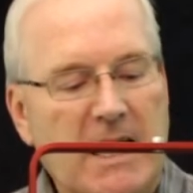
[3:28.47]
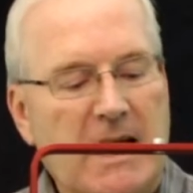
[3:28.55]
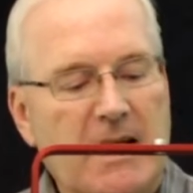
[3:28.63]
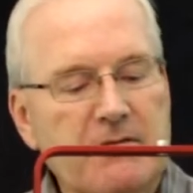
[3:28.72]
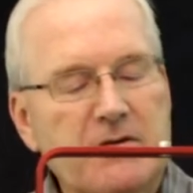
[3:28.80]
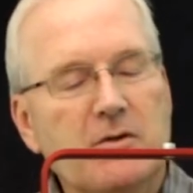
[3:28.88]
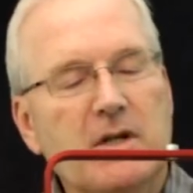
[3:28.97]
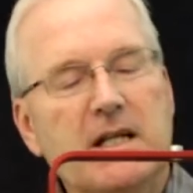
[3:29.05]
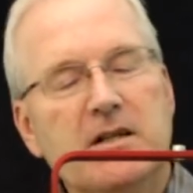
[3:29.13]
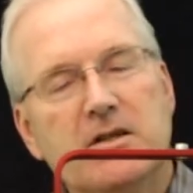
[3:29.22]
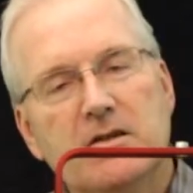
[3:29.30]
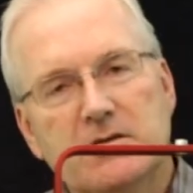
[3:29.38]
If you
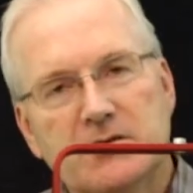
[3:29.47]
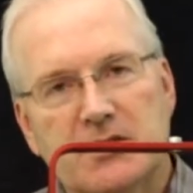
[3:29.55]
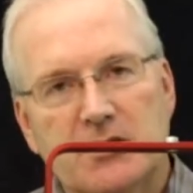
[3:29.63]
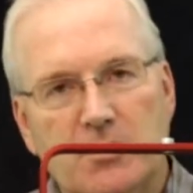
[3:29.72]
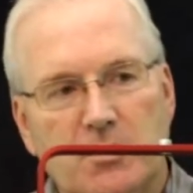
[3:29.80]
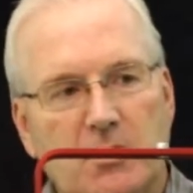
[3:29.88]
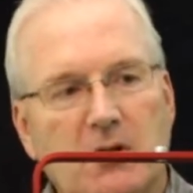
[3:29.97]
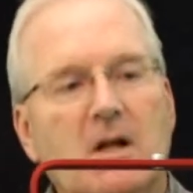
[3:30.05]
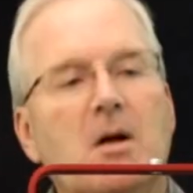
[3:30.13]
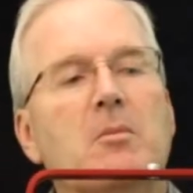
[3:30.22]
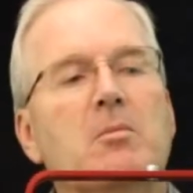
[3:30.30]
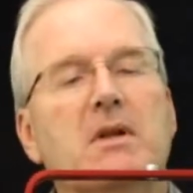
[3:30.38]
need to use a tool,
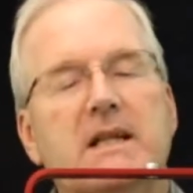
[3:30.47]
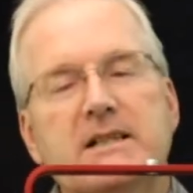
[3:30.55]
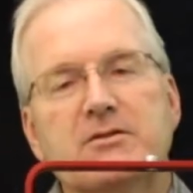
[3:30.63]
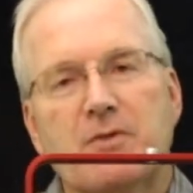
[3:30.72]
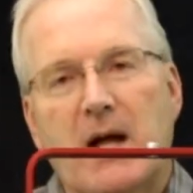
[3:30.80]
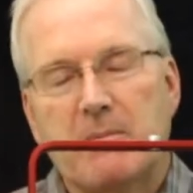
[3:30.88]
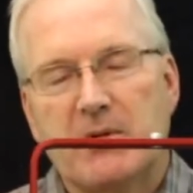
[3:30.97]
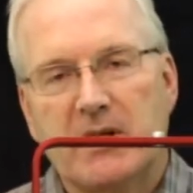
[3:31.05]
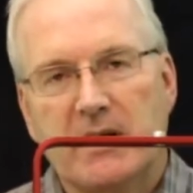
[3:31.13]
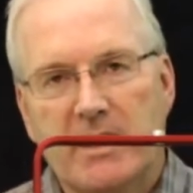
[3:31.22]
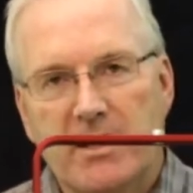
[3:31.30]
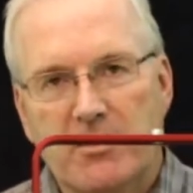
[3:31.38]
please wrap it
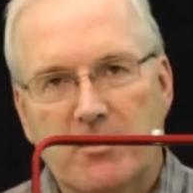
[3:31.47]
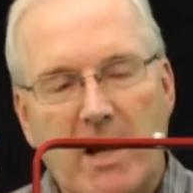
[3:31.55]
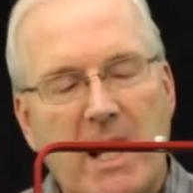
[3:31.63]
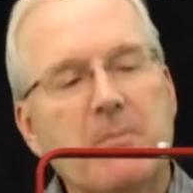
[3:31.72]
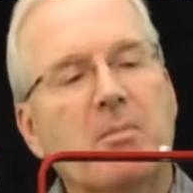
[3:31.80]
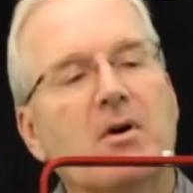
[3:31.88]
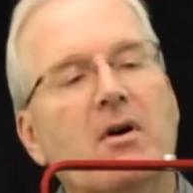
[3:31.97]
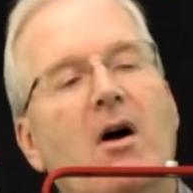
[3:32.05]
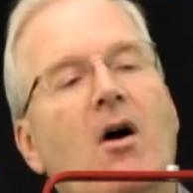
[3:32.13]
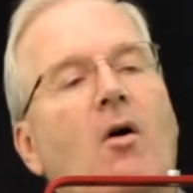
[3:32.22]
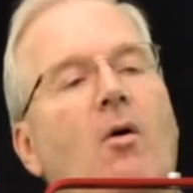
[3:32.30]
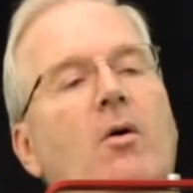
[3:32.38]
in either paper
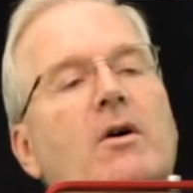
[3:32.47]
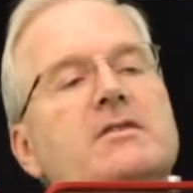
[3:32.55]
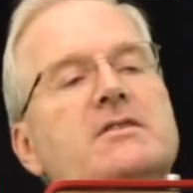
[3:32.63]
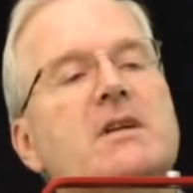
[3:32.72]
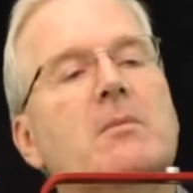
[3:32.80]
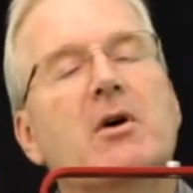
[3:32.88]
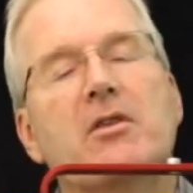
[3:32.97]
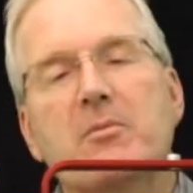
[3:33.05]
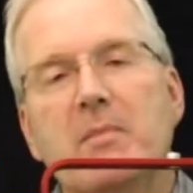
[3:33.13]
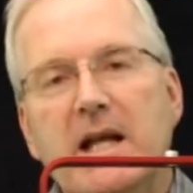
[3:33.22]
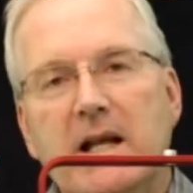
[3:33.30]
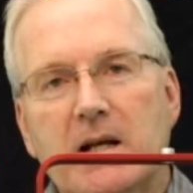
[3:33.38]
or some other
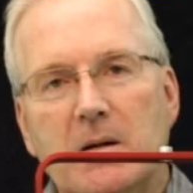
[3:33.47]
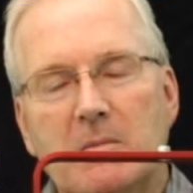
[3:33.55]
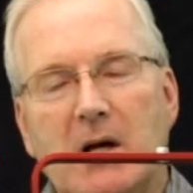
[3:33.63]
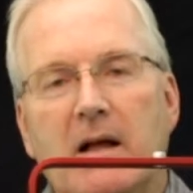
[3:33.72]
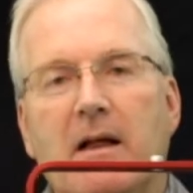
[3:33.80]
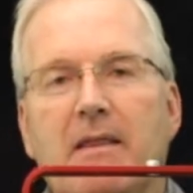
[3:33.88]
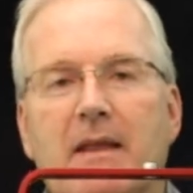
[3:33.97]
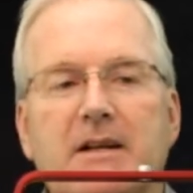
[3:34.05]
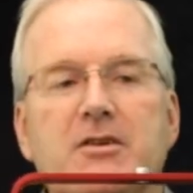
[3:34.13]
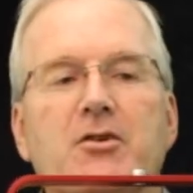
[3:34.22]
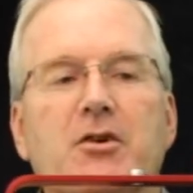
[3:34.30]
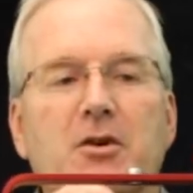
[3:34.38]
medium
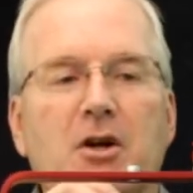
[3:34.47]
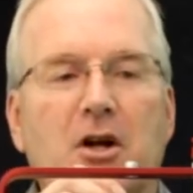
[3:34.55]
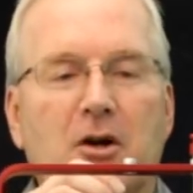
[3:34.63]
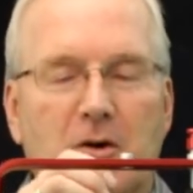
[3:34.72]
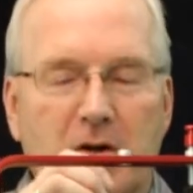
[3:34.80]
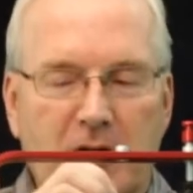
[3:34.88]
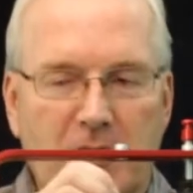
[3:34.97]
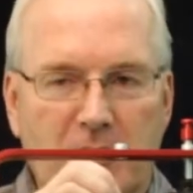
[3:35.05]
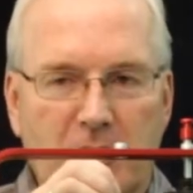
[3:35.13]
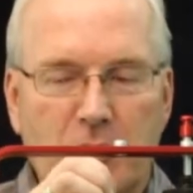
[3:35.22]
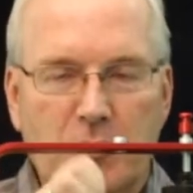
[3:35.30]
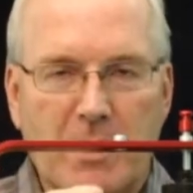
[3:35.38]
that you're
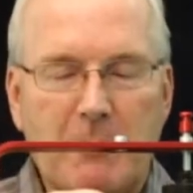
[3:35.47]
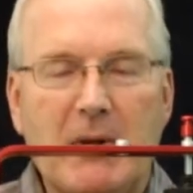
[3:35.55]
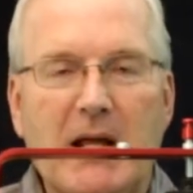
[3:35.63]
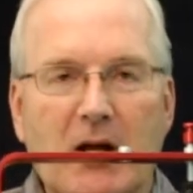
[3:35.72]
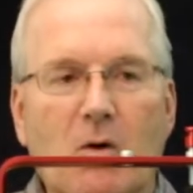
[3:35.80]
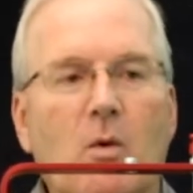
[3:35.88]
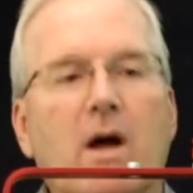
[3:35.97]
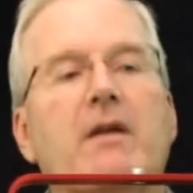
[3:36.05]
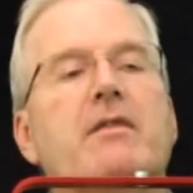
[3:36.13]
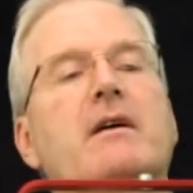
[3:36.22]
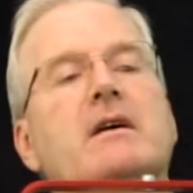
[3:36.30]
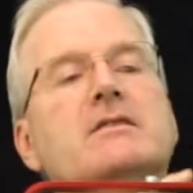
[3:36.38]
gripping
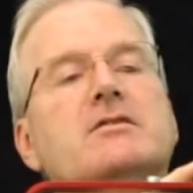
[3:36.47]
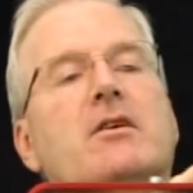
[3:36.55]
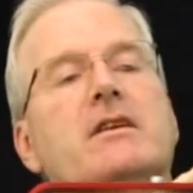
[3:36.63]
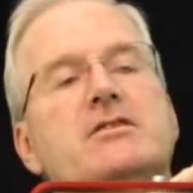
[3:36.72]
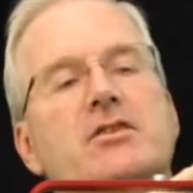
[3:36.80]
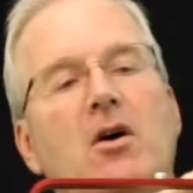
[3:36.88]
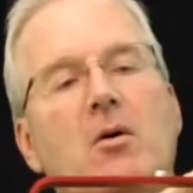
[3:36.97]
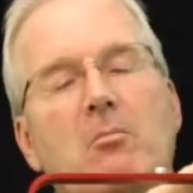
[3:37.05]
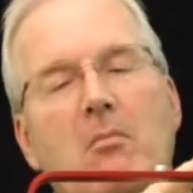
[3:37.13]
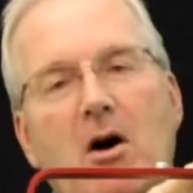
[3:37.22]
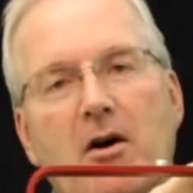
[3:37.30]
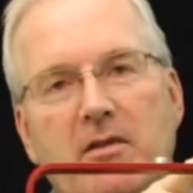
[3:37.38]
with so that you don't
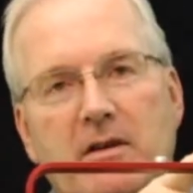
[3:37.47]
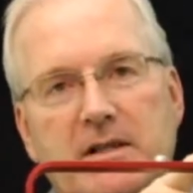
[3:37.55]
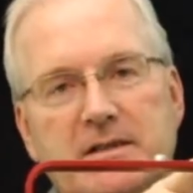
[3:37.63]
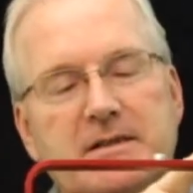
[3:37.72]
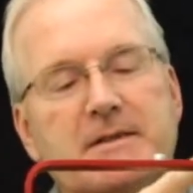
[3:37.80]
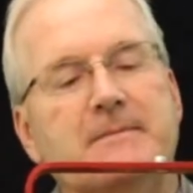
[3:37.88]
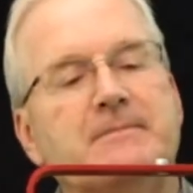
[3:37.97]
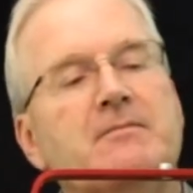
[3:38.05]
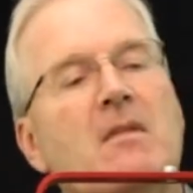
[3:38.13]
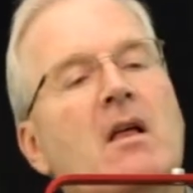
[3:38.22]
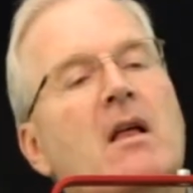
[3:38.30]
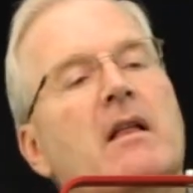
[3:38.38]
mar this.
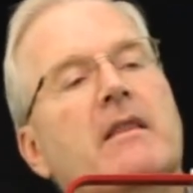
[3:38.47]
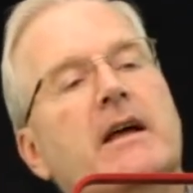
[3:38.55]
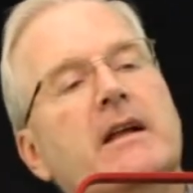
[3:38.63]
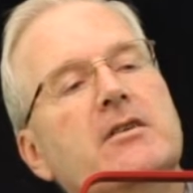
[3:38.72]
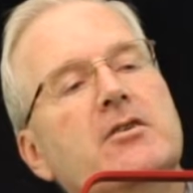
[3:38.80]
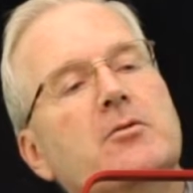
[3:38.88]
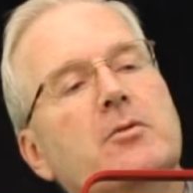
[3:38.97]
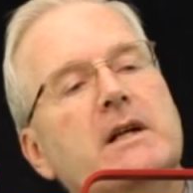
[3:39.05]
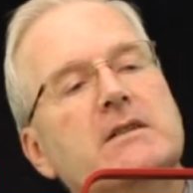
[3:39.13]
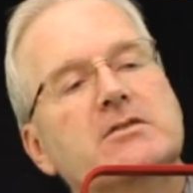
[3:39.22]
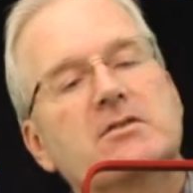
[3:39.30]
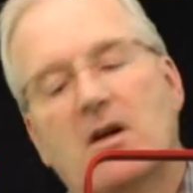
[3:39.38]
Then you
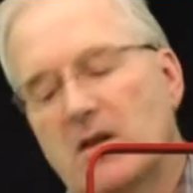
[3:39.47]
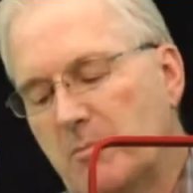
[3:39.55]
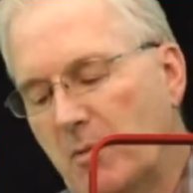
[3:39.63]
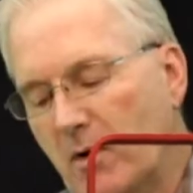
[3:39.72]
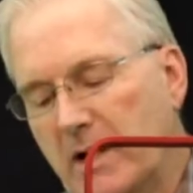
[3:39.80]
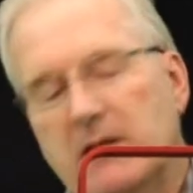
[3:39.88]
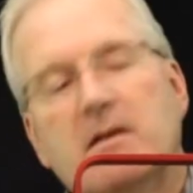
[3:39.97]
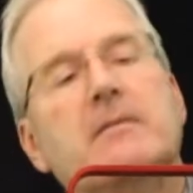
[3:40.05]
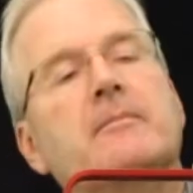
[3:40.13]
reinstall the point.